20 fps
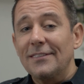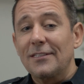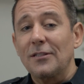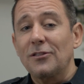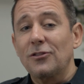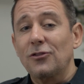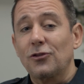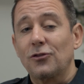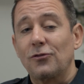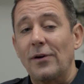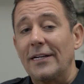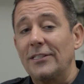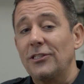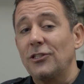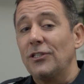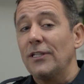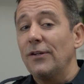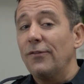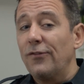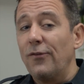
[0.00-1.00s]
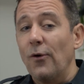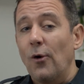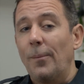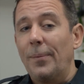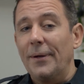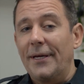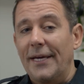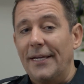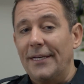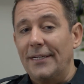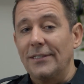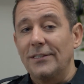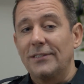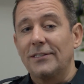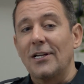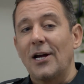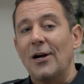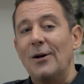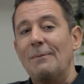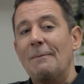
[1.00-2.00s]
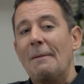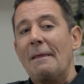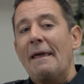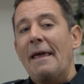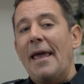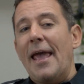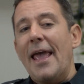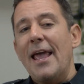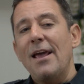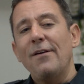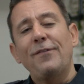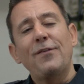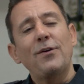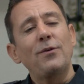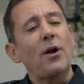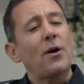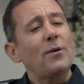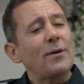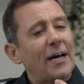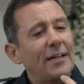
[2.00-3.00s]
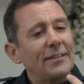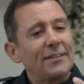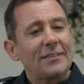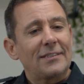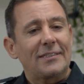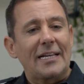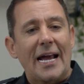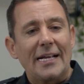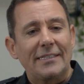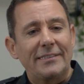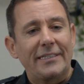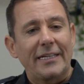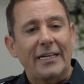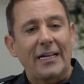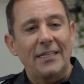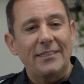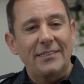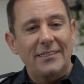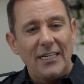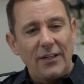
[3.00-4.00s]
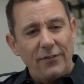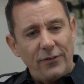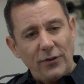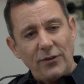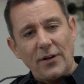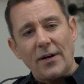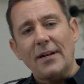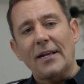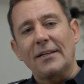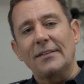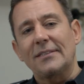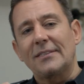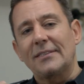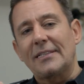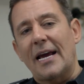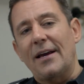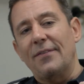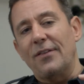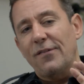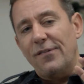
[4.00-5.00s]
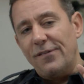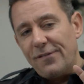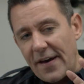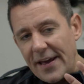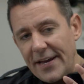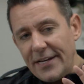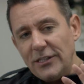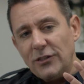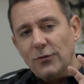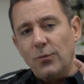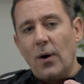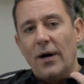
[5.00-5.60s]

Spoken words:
is a strategy for beginners. So if you don't understand cyclicity, if you don't understand the phase